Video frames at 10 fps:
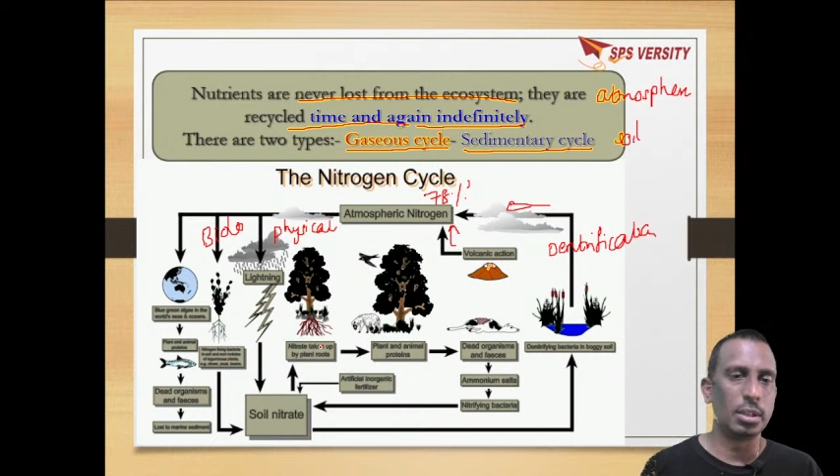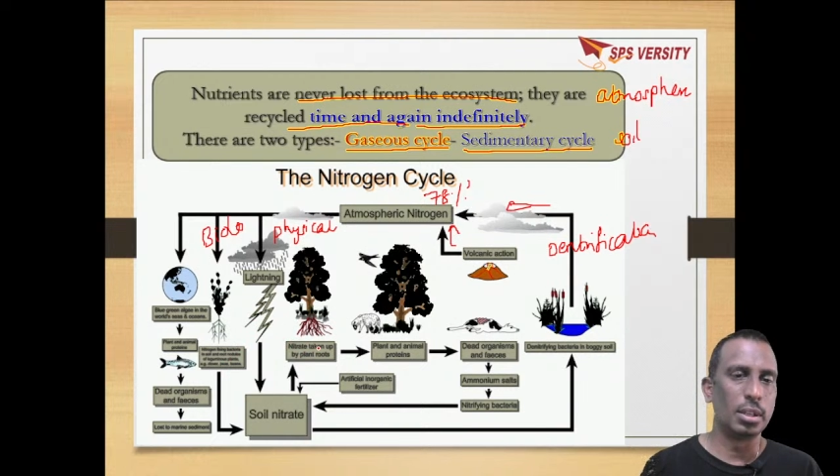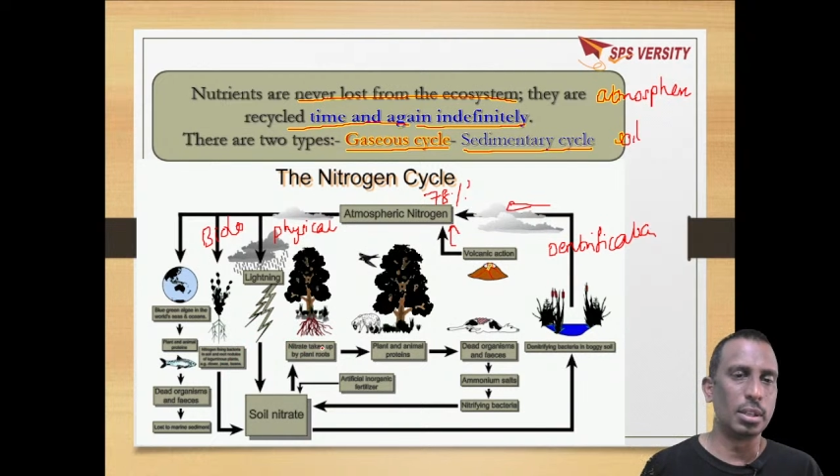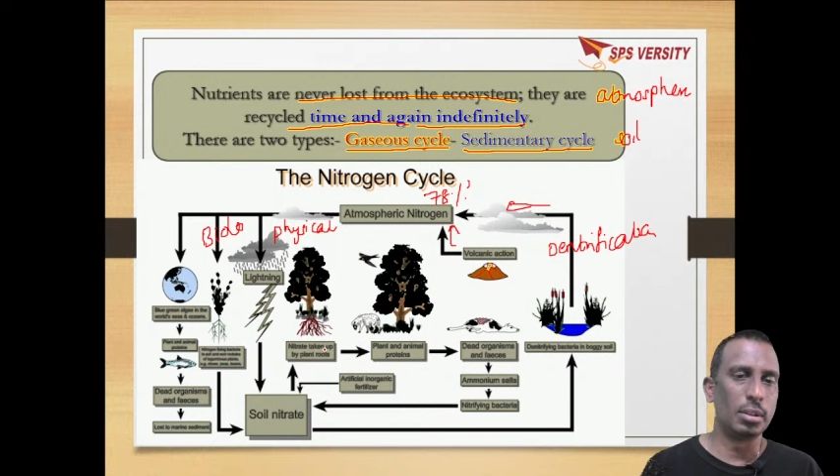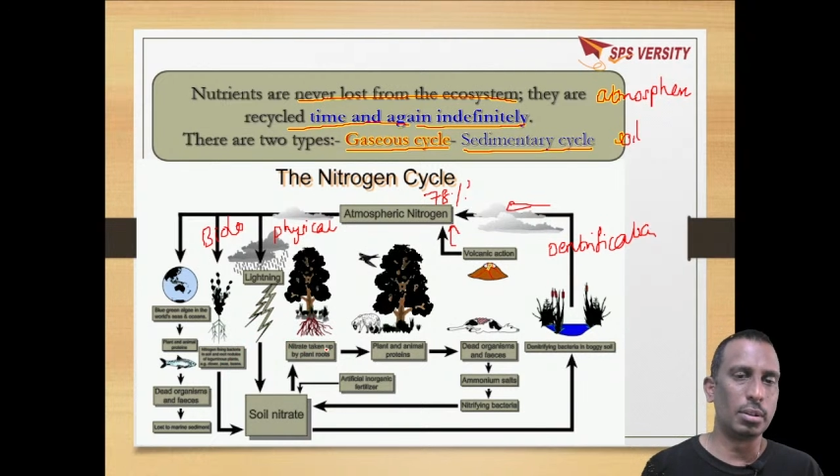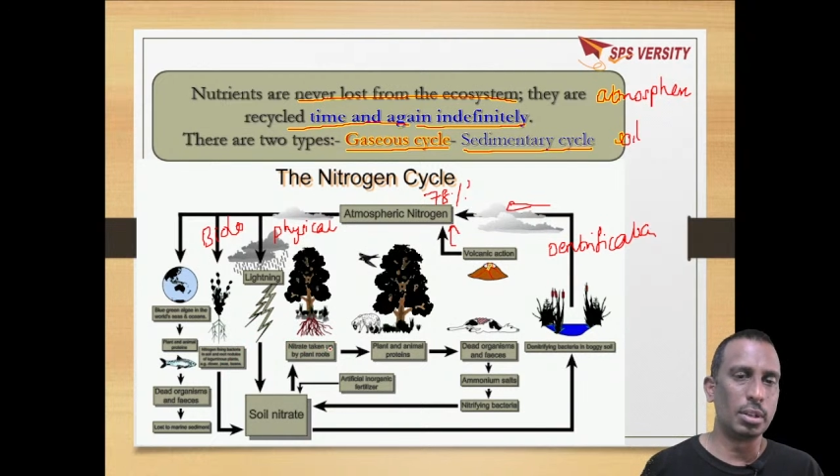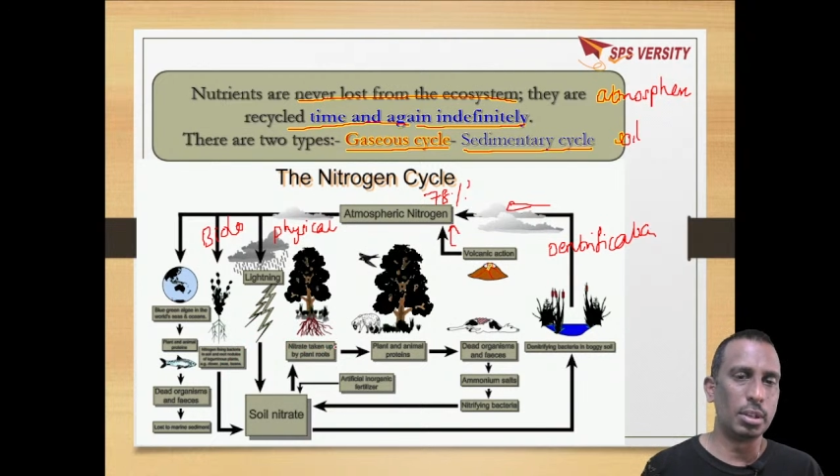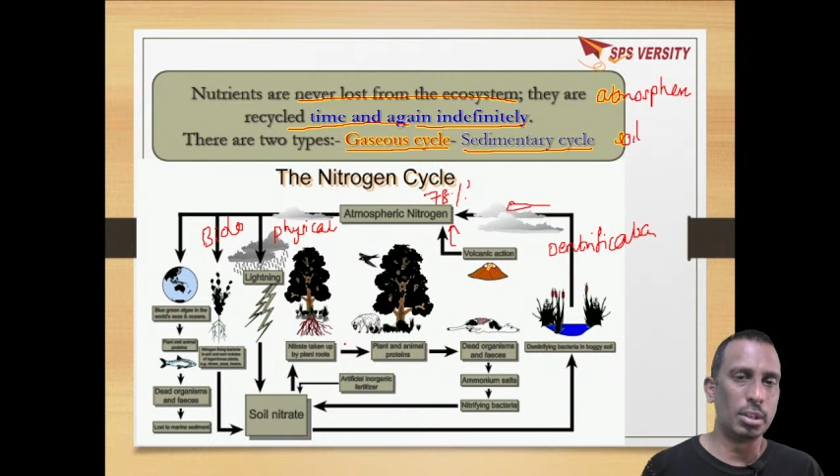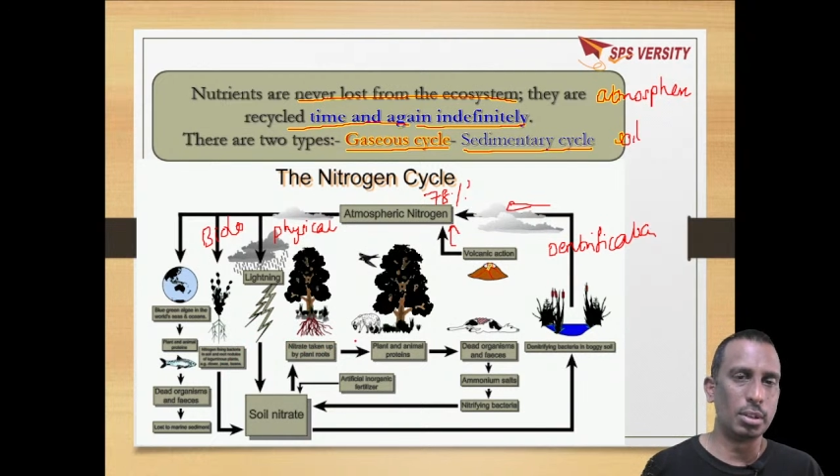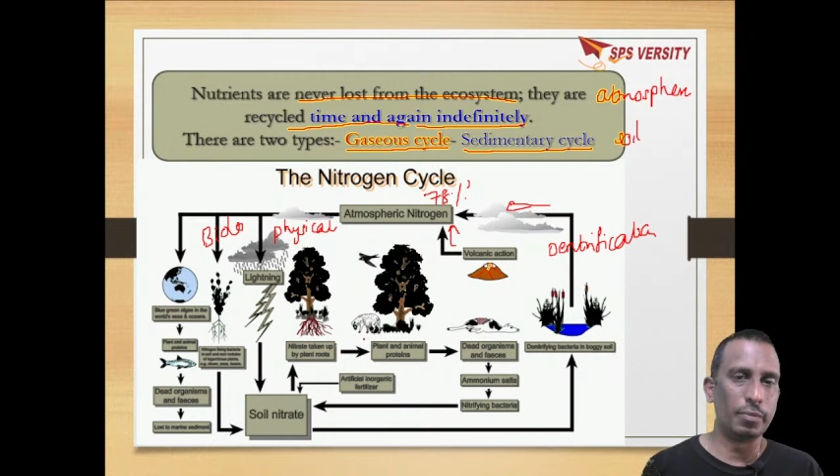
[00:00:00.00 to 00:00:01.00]

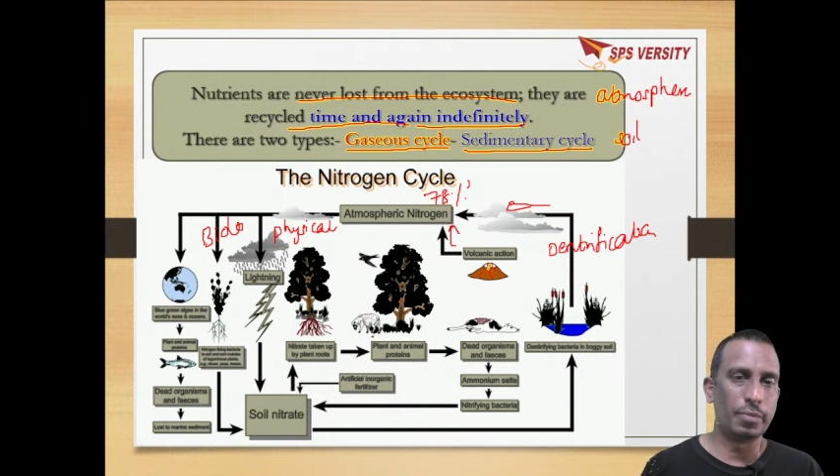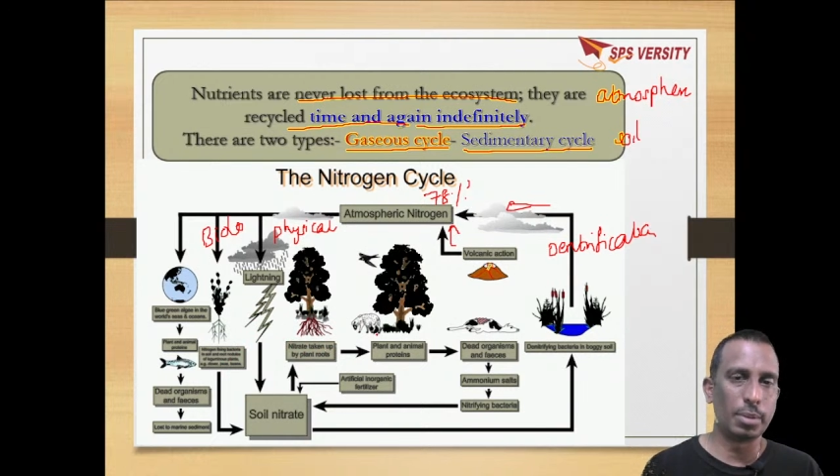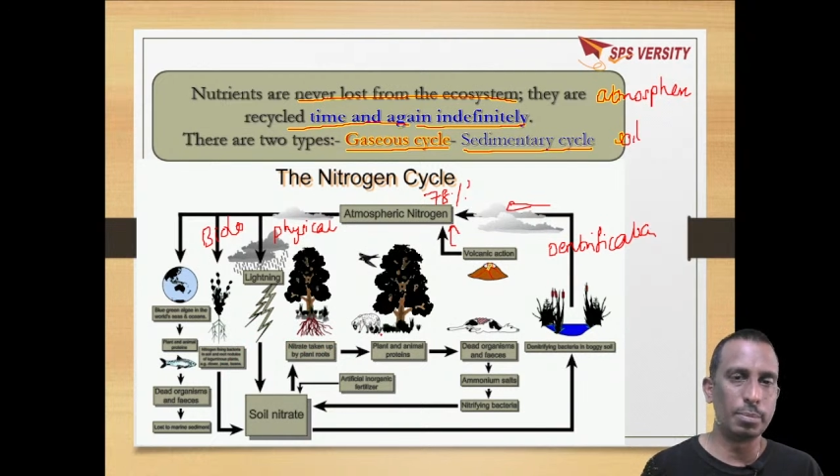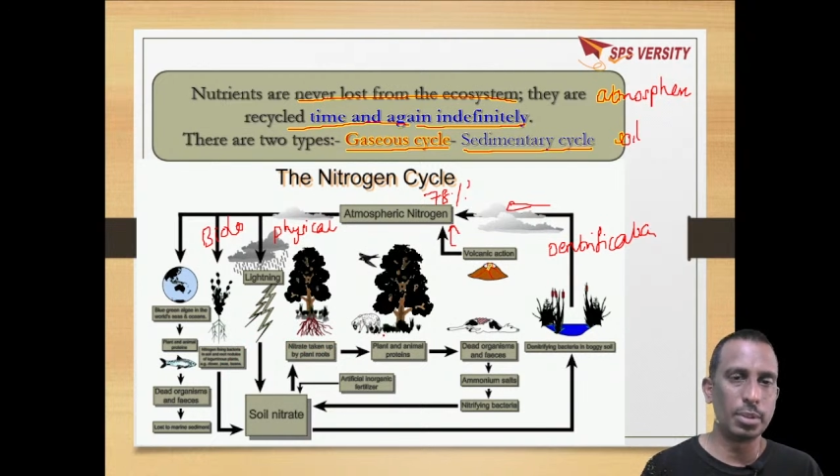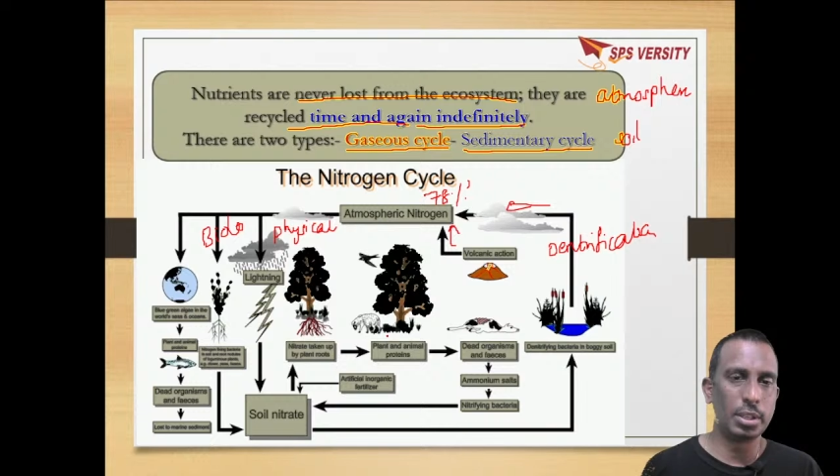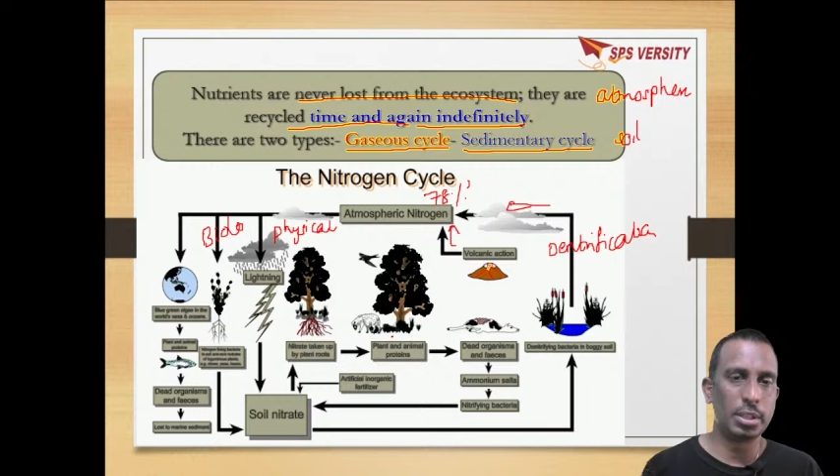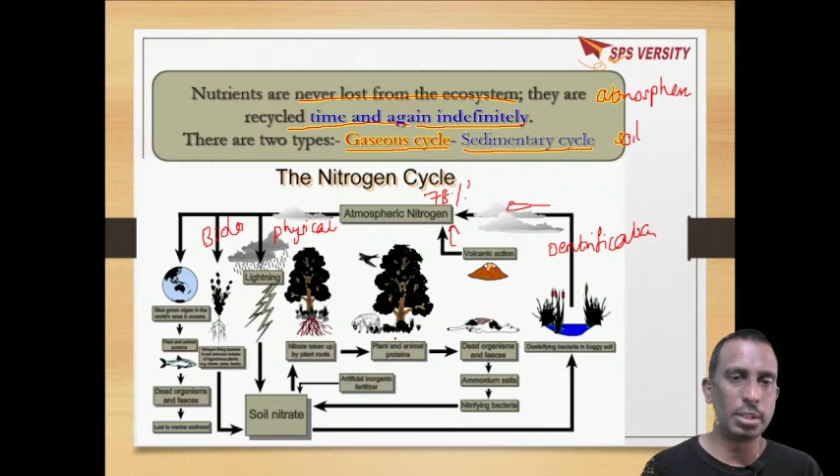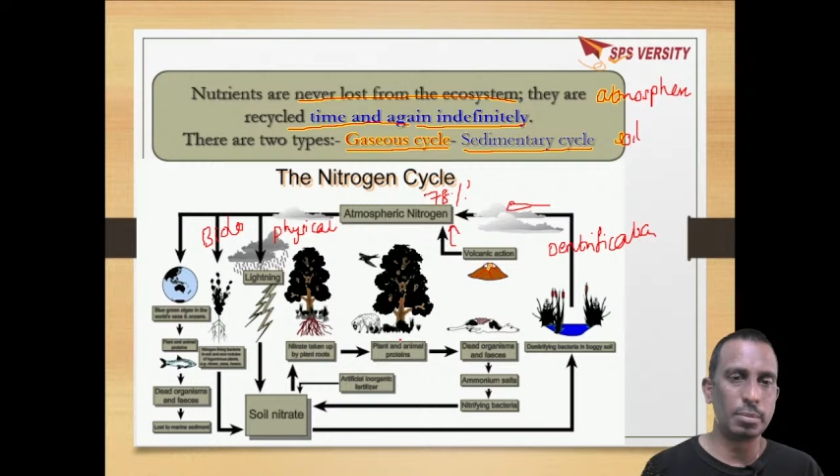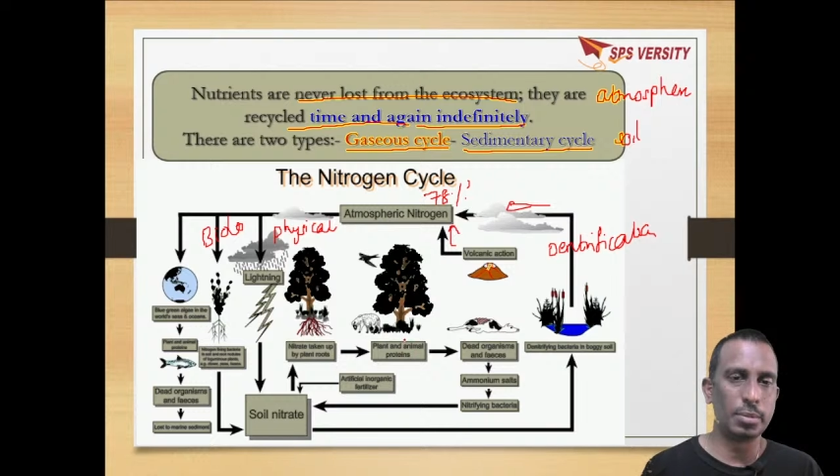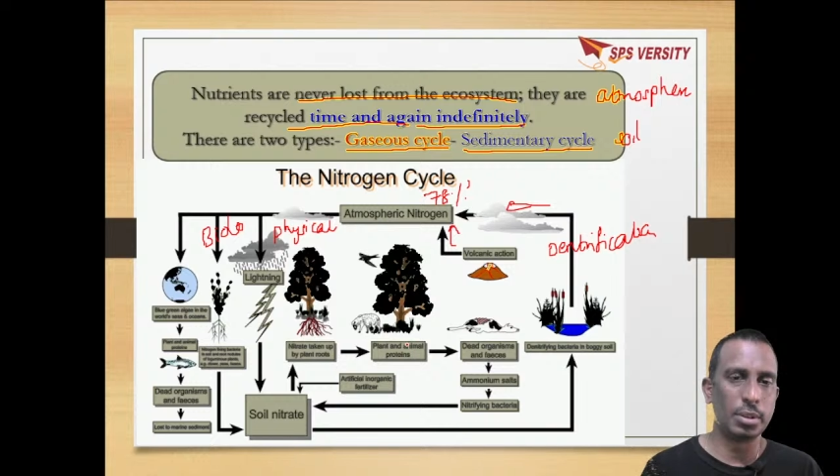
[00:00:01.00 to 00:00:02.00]
the from this